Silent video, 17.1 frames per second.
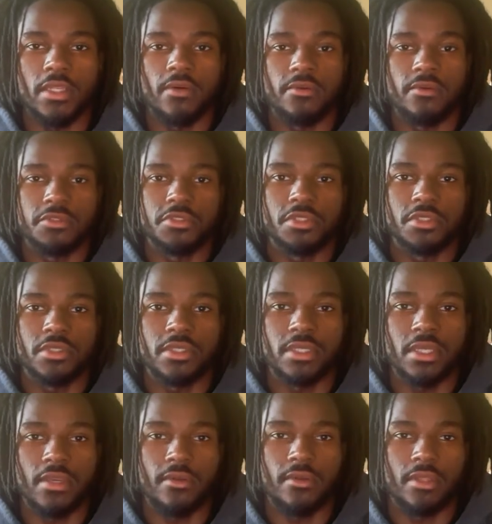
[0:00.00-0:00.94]
I was drunk
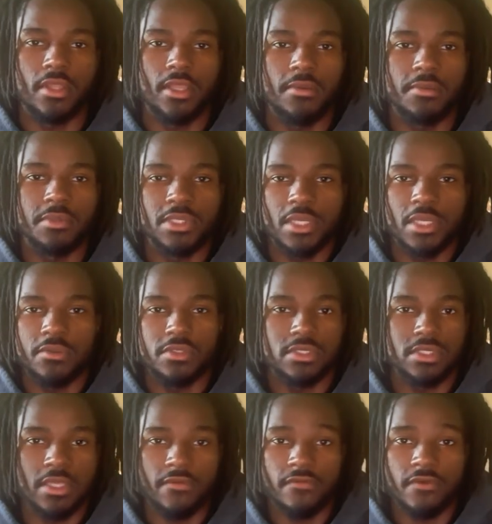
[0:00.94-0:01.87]
and I relapsed, and I was
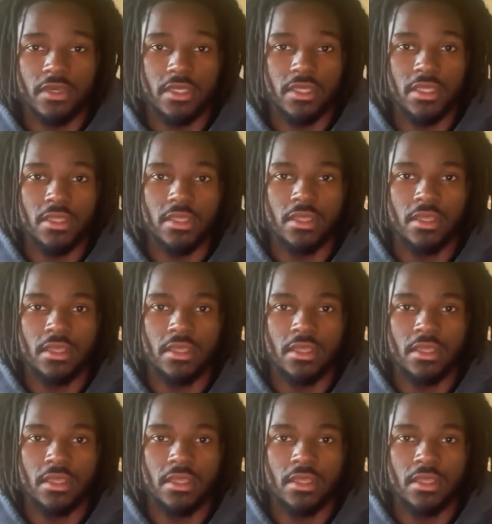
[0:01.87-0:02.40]
like, fuck it.